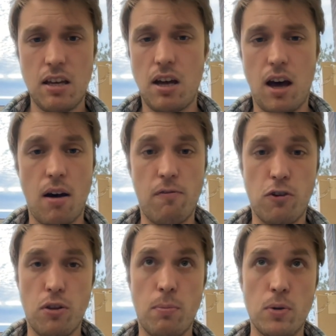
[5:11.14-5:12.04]
uh, for
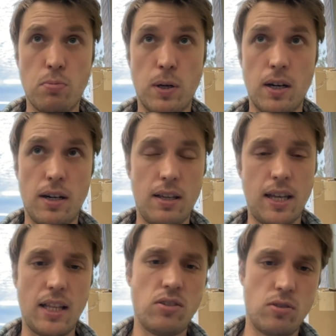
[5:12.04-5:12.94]
the most part, and
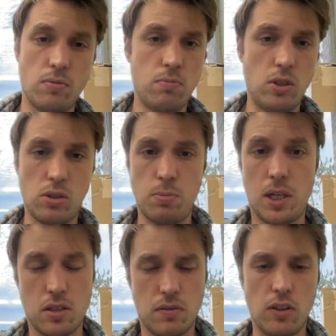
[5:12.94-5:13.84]
that's just
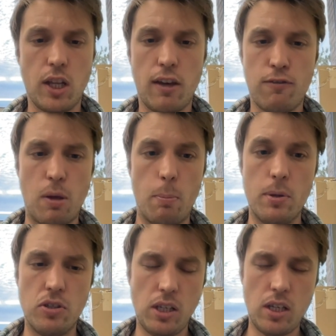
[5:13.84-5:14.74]
because of life
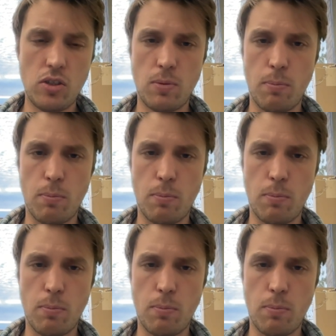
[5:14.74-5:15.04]
busyness.